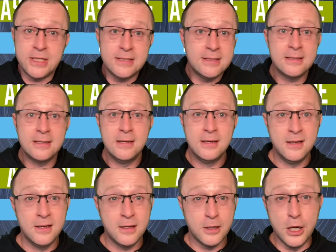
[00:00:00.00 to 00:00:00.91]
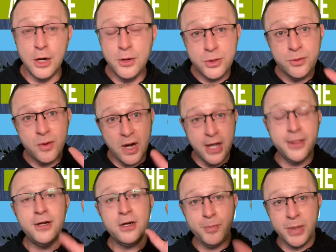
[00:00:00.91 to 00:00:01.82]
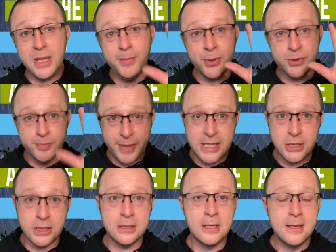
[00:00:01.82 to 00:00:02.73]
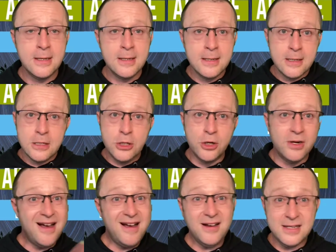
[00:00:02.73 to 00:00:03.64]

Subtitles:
You're not going to see them in your news feed. You're going to have to move away from your news feed.